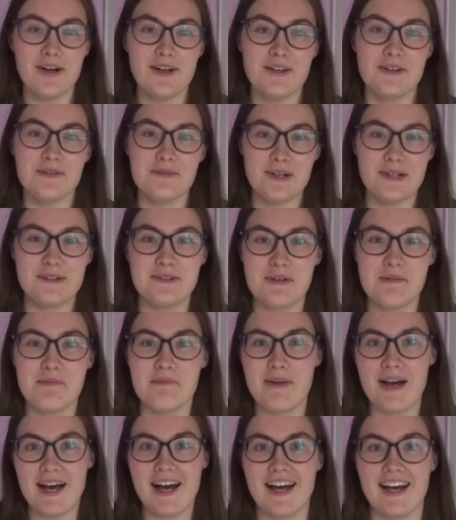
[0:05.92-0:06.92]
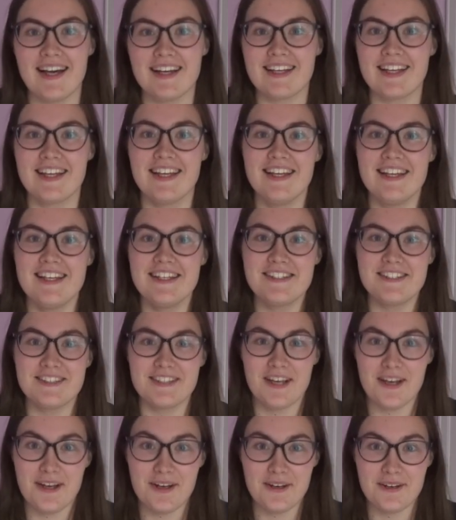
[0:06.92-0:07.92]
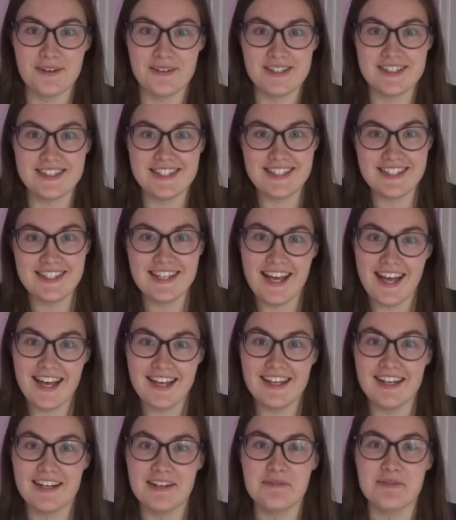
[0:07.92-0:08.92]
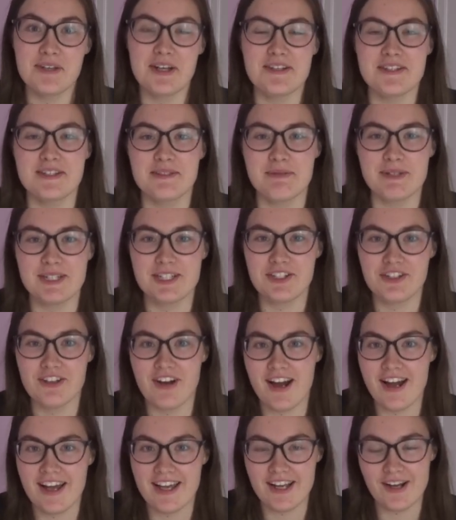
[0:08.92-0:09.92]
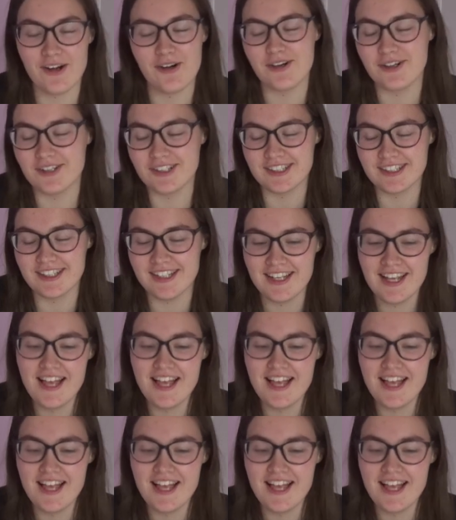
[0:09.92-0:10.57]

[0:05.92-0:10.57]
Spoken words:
Welcome back. So today I'm going to be trying on